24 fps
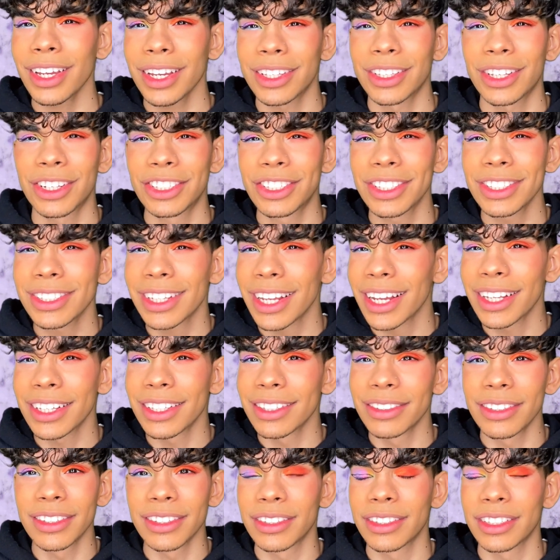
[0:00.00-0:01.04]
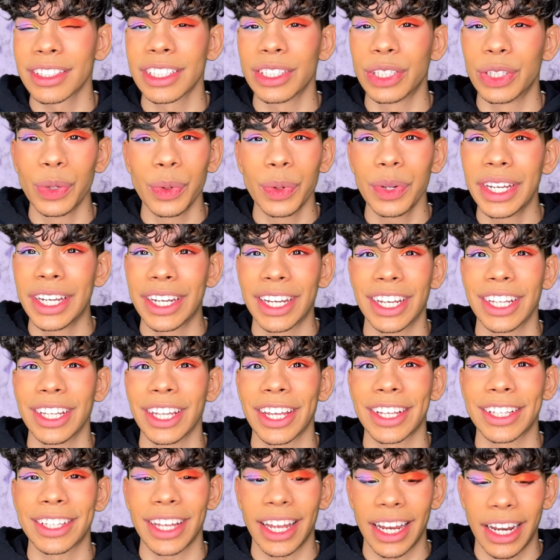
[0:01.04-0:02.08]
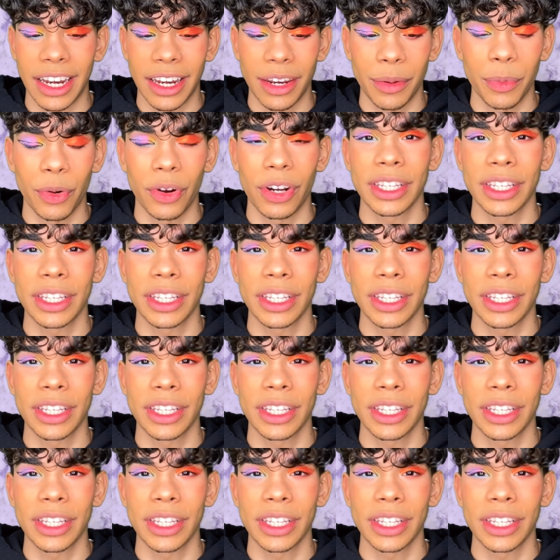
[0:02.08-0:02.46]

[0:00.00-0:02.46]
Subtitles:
they're just not doing it like that anymore.